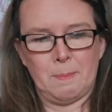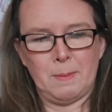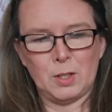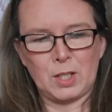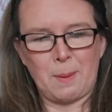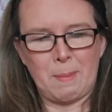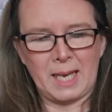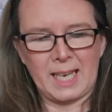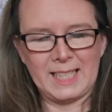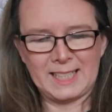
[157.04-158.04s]
Milky
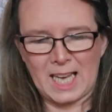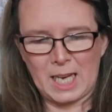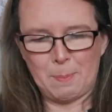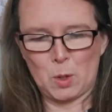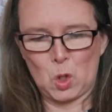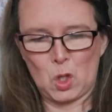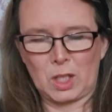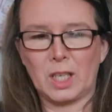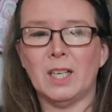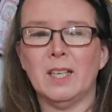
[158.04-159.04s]
Piggy
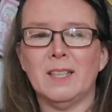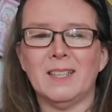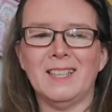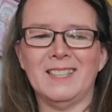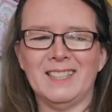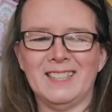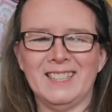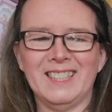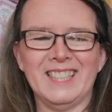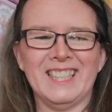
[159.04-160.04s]
Cyborg.
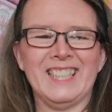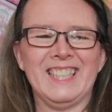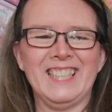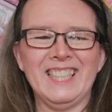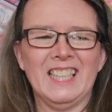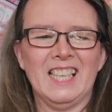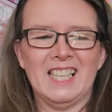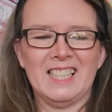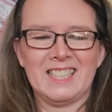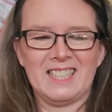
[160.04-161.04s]

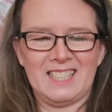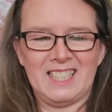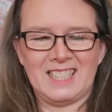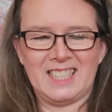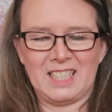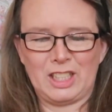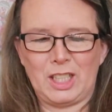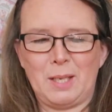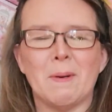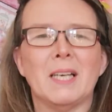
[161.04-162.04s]
This is a sheet